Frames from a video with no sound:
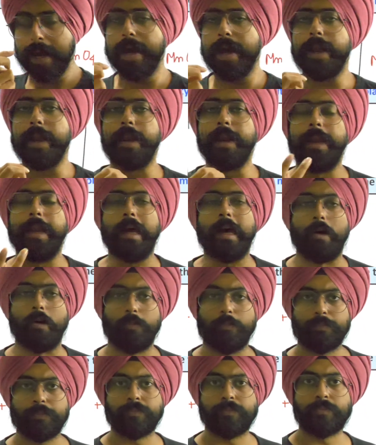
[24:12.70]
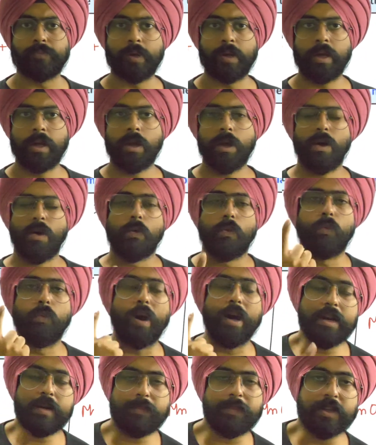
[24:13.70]
Now,
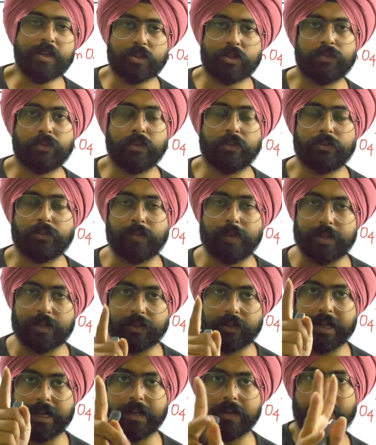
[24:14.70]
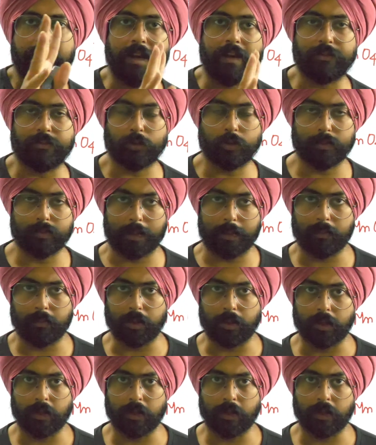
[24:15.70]
one piece of information that you have to remember: